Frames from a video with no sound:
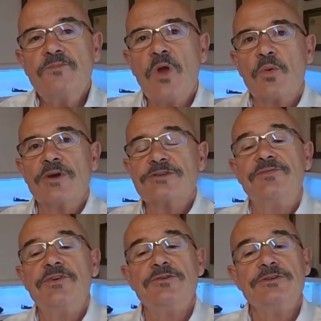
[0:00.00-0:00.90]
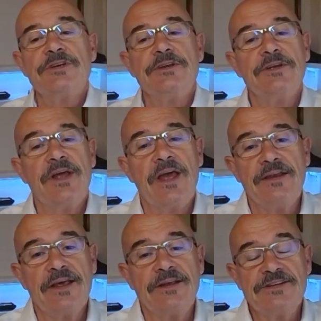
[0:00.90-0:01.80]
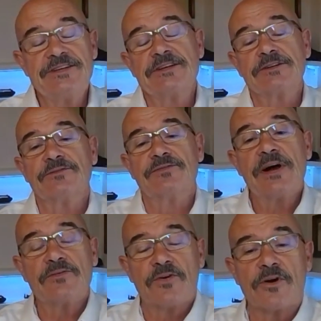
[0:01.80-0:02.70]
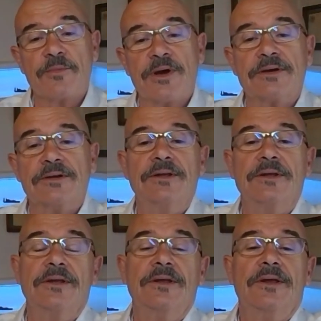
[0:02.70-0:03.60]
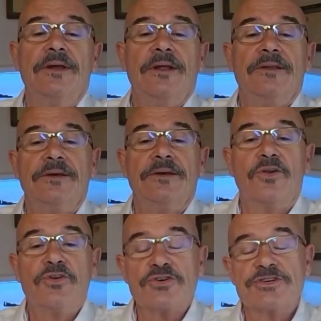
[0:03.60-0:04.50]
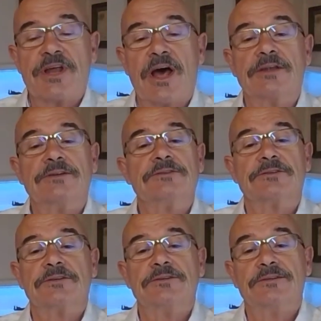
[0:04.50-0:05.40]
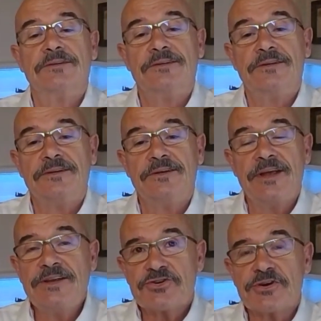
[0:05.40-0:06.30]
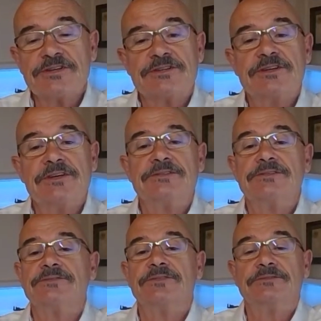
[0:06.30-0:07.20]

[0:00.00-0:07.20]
Whereas if you're using a digital file format that understands the intricacies of